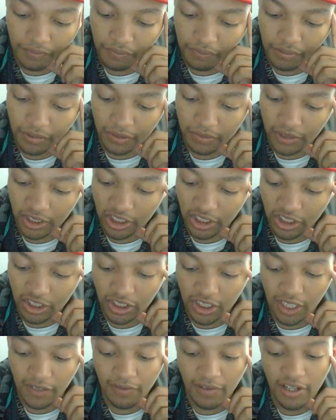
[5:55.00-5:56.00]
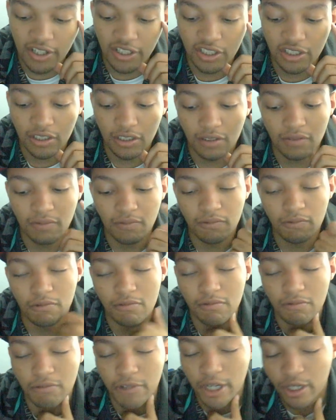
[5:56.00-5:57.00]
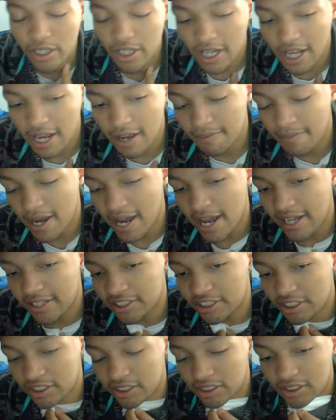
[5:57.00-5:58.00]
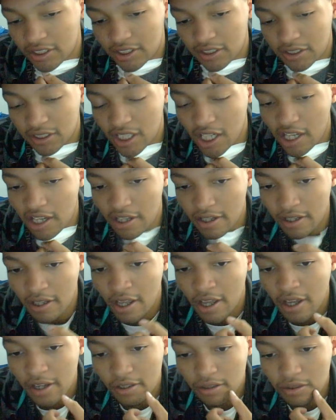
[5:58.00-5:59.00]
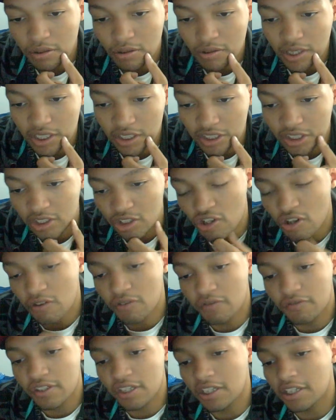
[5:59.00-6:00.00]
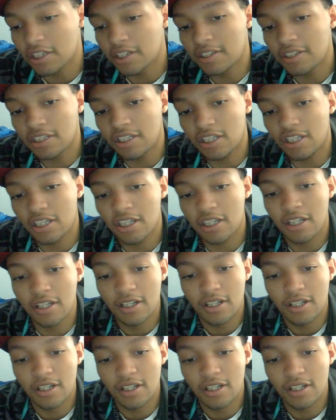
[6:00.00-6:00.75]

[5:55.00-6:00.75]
pretty much Seth Rollins just looked weirded out by it since Sting threw his trophy in the